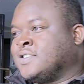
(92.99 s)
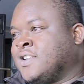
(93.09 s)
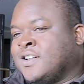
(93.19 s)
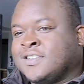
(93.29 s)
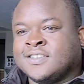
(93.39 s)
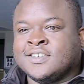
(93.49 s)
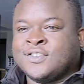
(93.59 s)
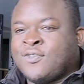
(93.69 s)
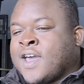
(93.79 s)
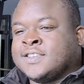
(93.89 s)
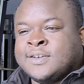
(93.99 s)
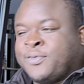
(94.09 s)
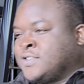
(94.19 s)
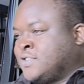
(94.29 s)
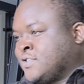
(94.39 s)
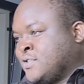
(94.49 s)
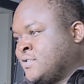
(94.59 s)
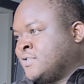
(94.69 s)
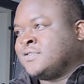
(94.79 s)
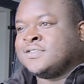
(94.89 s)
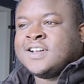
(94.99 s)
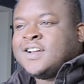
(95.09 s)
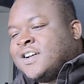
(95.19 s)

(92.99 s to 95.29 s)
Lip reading: you know, you ride zebras to school,